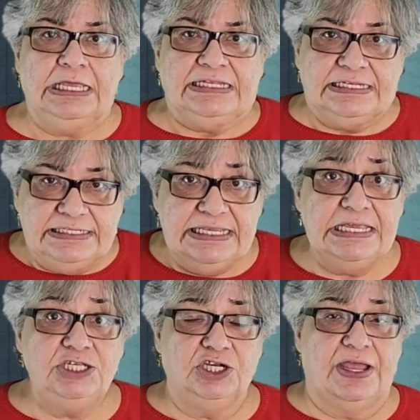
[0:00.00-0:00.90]
The
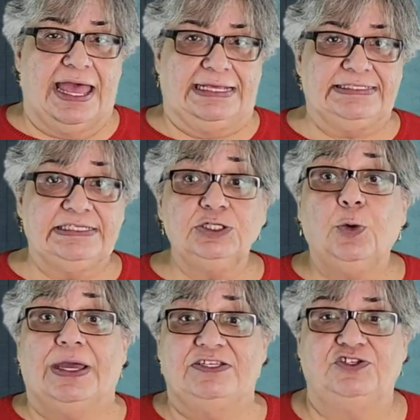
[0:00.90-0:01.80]
teacher asks
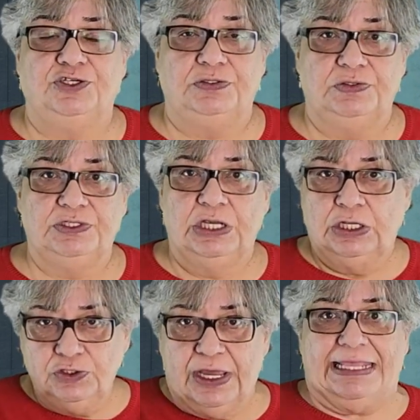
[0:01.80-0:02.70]
questions
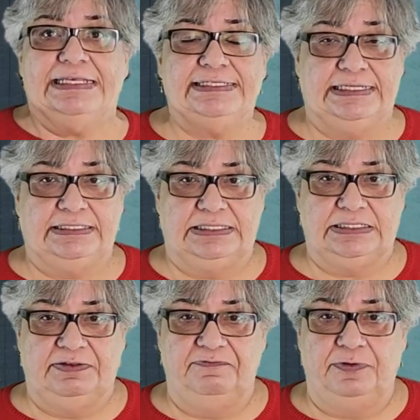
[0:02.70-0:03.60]
to elicit this
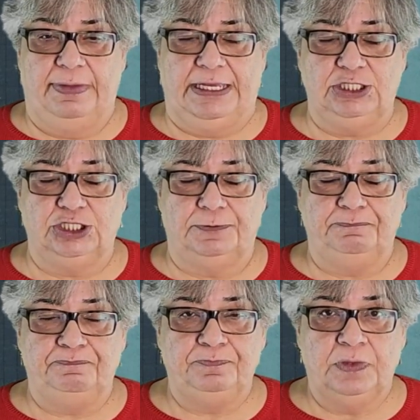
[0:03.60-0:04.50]
information.
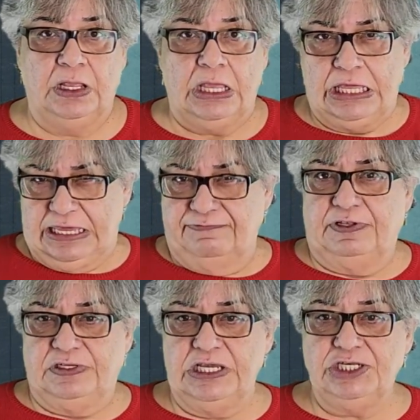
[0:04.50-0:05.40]
If the
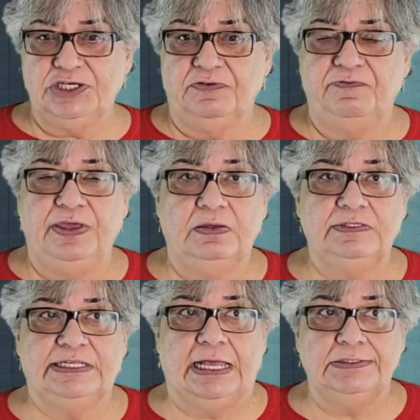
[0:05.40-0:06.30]
teacher
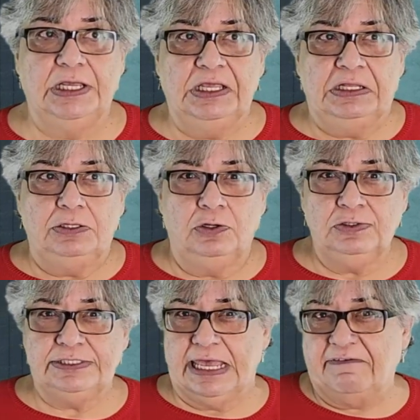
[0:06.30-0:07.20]
feels that
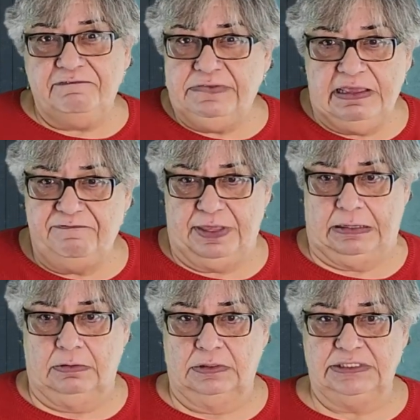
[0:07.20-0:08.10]
learners have
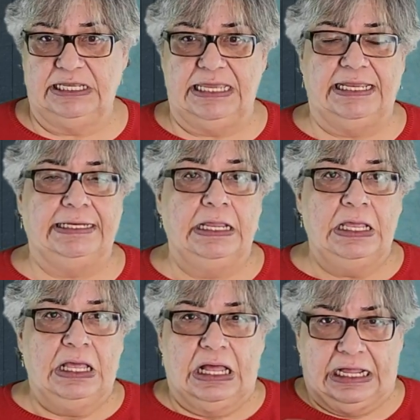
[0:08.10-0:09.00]
difficulty in
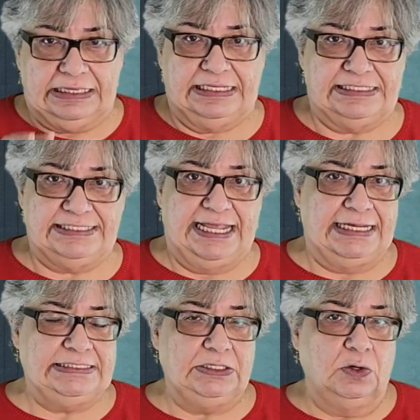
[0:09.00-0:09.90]

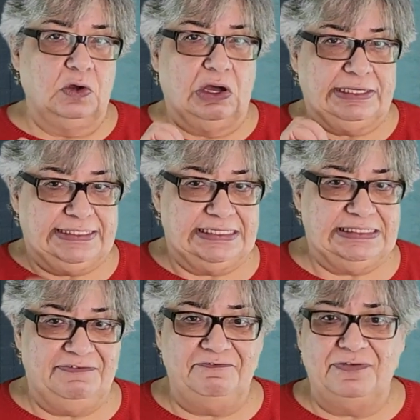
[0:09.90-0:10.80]
understanding or
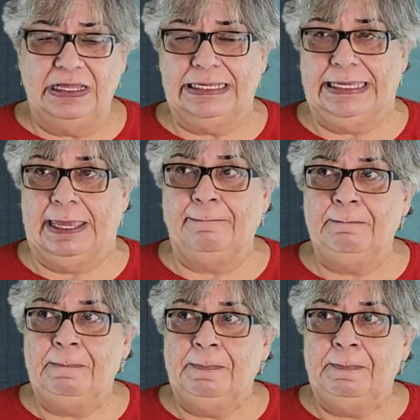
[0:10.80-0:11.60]
identifying,